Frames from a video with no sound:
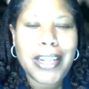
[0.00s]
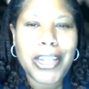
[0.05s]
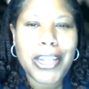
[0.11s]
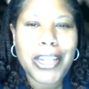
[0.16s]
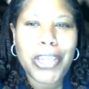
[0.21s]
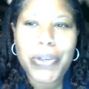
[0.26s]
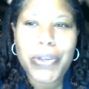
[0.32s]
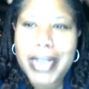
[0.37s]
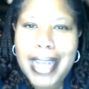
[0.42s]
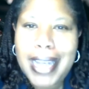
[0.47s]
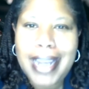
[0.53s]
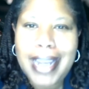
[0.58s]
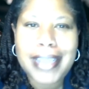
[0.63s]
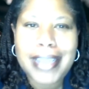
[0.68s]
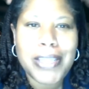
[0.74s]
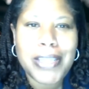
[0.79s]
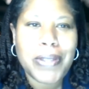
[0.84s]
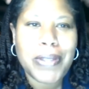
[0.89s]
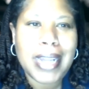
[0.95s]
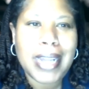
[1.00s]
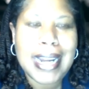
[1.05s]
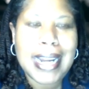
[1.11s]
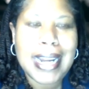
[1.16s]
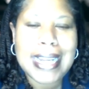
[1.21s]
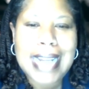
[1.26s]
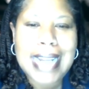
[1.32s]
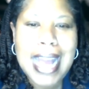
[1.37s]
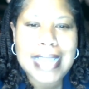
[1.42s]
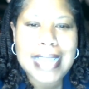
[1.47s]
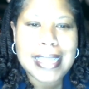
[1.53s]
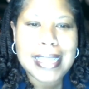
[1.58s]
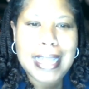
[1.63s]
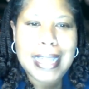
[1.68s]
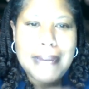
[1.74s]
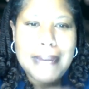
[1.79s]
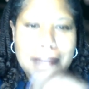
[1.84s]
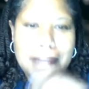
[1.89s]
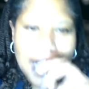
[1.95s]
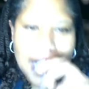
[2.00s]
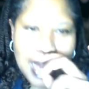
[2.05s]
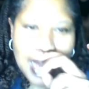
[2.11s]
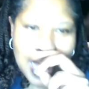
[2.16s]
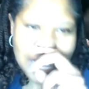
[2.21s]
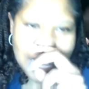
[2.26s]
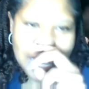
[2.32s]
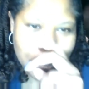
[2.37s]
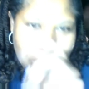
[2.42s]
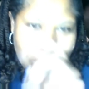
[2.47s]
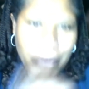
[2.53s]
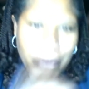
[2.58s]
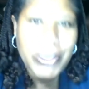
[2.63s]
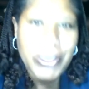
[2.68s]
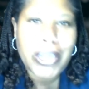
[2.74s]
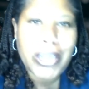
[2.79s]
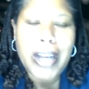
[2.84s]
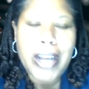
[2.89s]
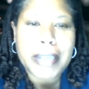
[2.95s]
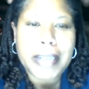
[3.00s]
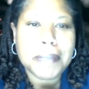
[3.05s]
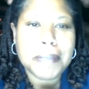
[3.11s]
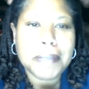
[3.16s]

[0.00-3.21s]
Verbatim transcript: Q and A so that I can ask them as we go along.